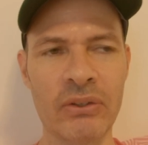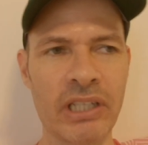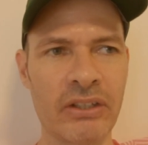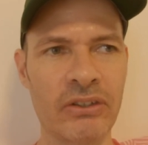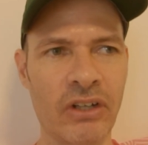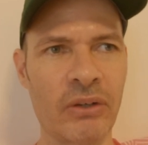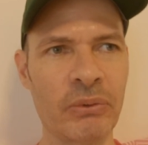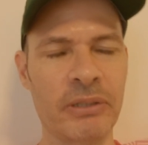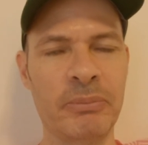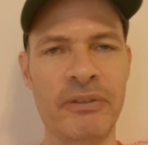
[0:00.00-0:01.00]
Okay, they're not
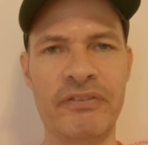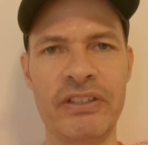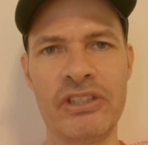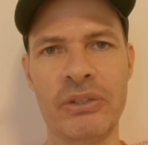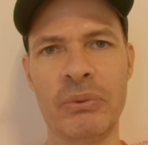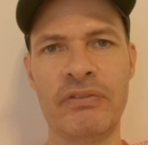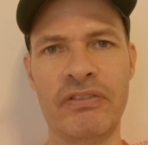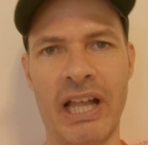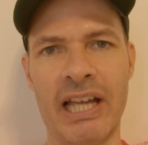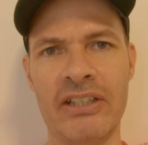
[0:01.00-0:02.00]
really proficient with
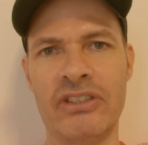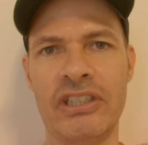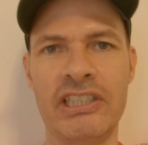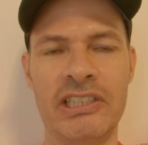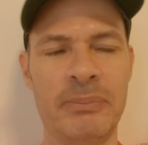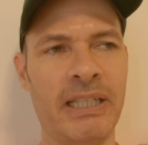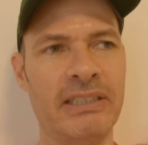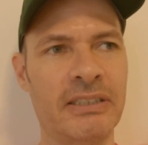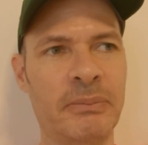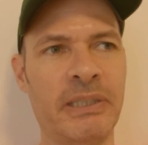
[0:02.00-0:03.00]
flash in these
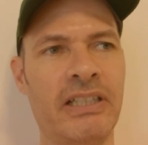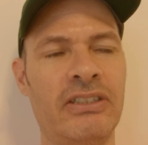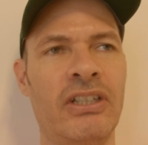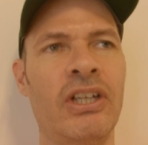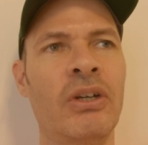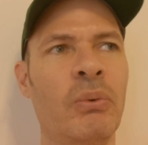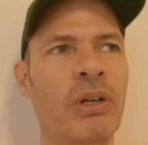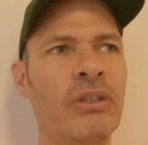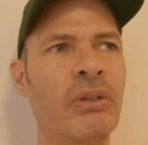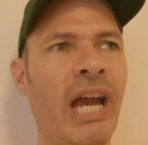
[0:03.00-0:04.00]
spaces, because
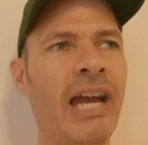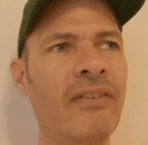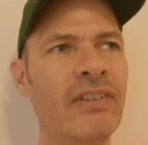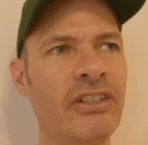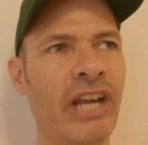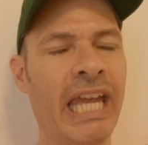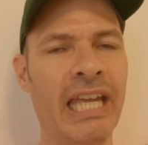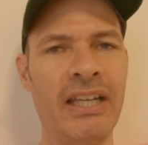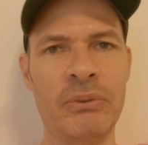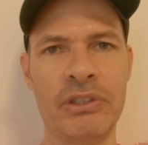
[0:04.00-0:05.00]
what you have in your
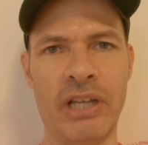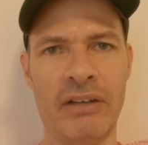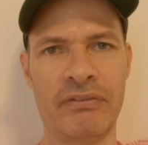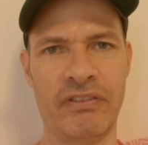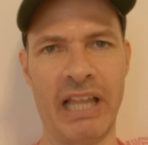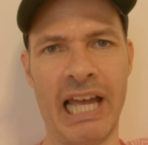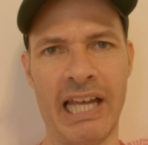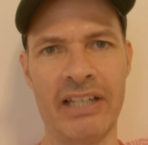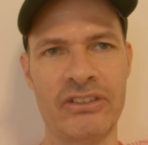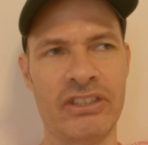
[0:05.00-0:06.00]
hand when you have
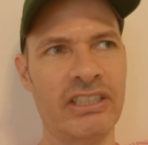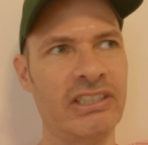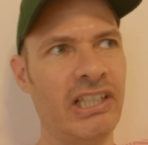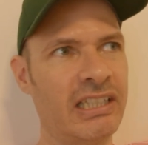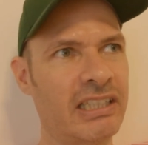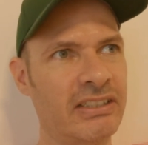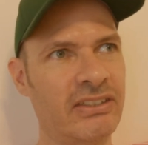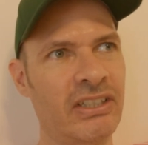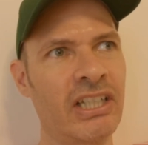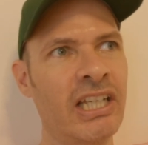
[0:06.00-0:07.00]
flash is like this